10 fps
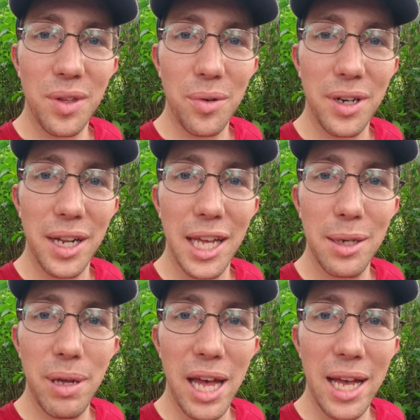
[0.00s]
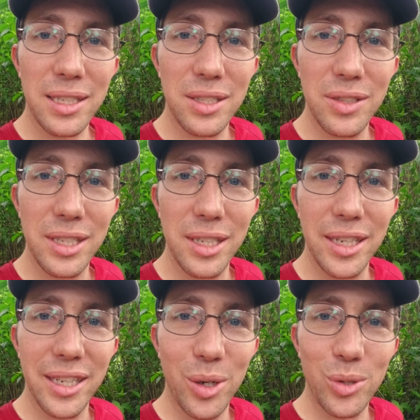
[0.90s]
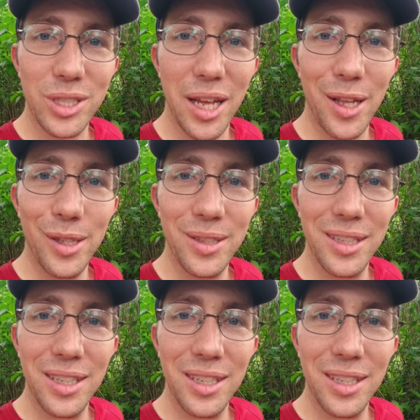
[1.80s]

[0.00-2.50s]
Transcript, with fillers: We're gonna head back to the uh, hotel